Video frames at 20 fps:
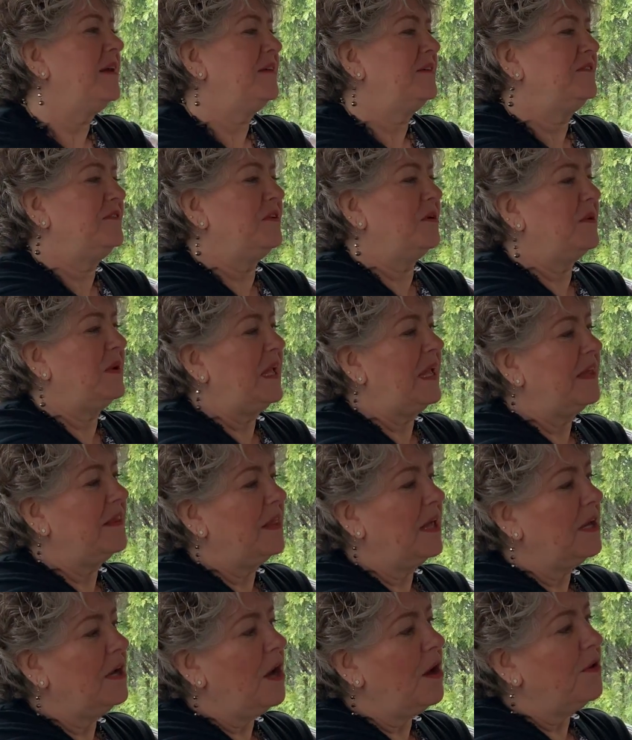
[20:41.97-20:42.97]
So here
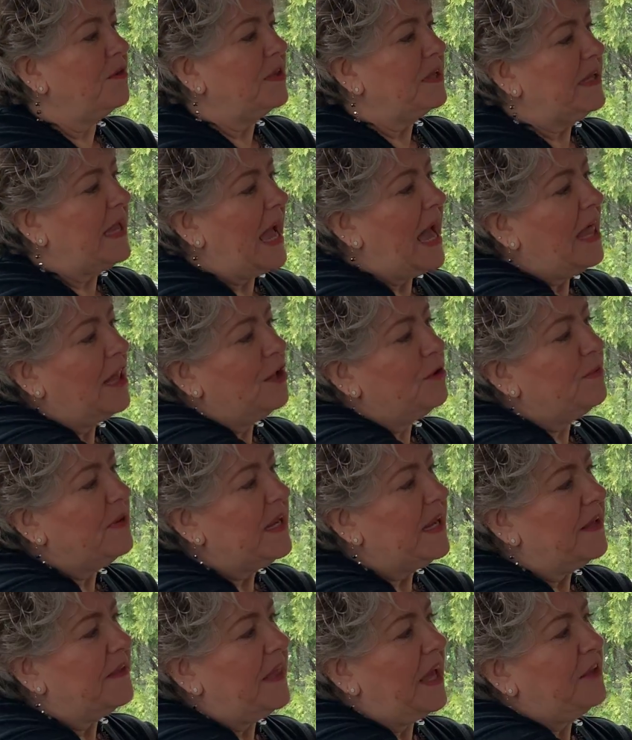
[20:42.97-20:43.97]
they go, the
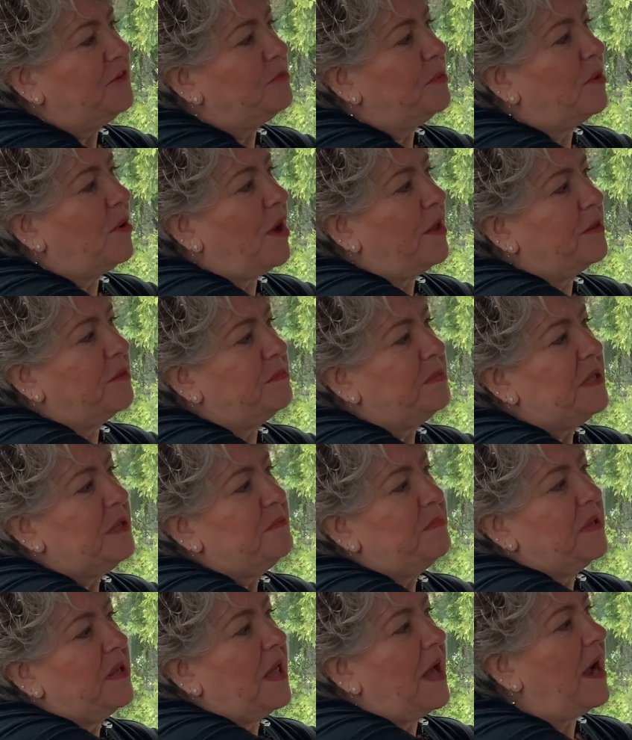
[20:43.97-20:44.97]
Galleria. That's where all the
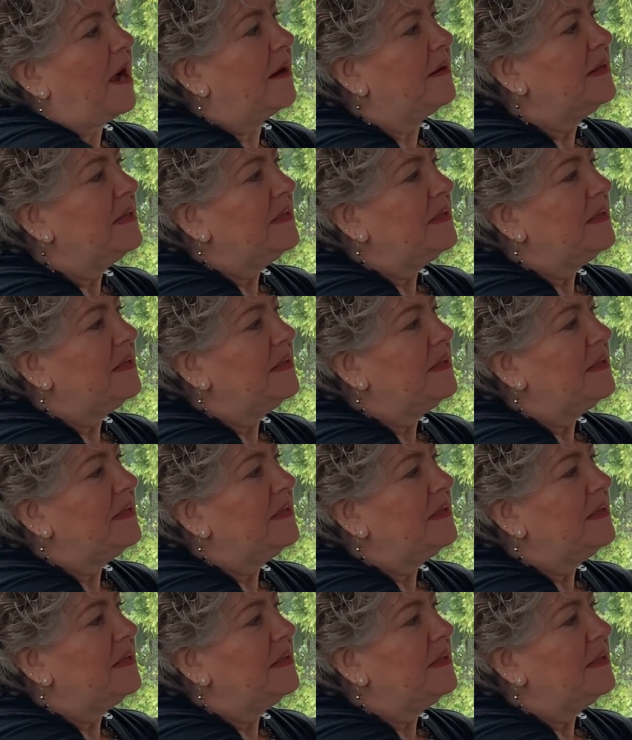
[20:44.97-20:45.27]
people are.